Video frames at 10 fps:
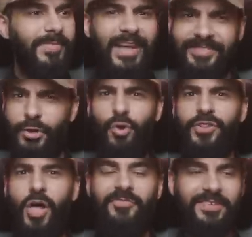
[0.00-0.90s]
at the
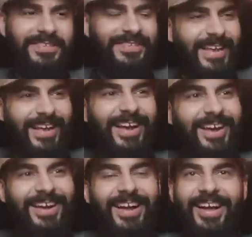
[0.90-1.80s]
Oval Office.
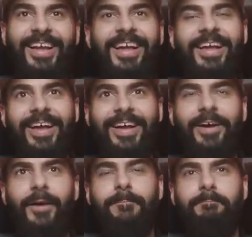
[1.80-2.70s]

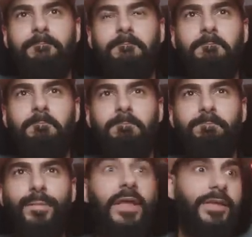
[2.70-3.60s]

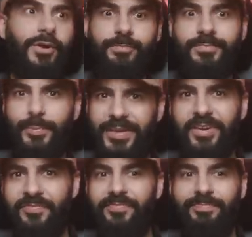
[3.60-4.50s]
You know,
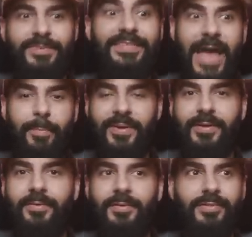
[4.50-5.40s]
speaking of
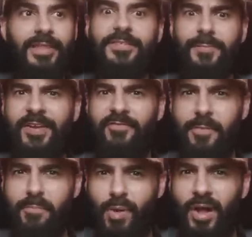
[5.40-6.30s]
zapping, let's speak of
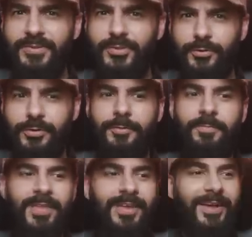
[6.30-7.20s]
the monster.
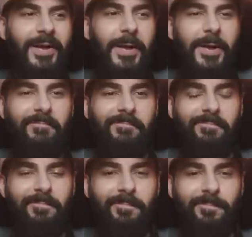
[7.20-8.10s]

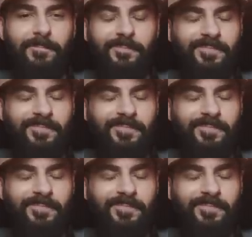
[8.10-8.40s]
You